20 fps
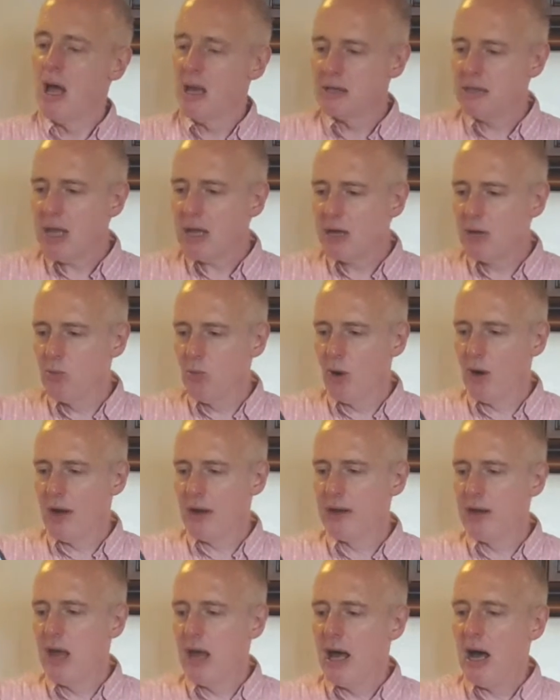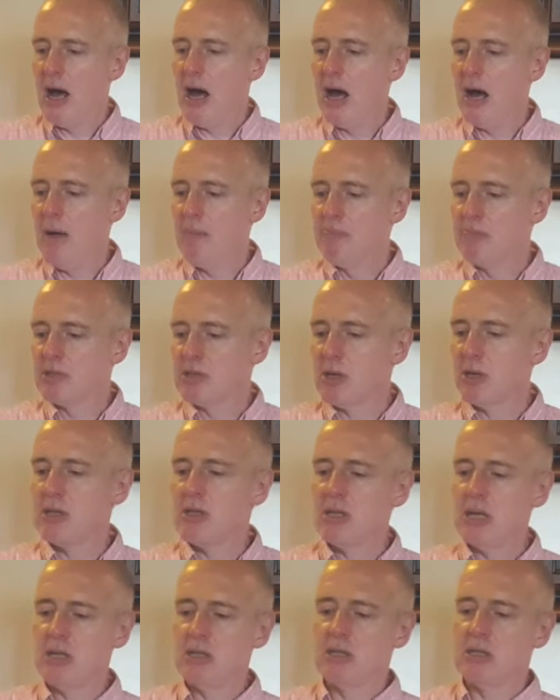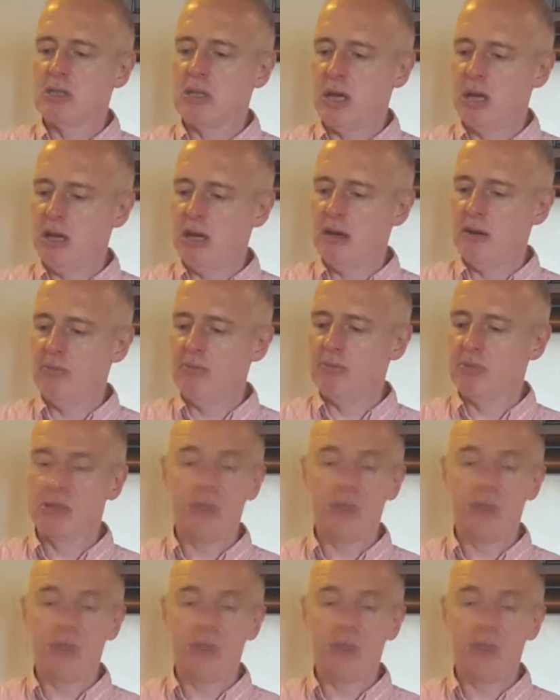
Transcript: Second wine. Um, so this is um,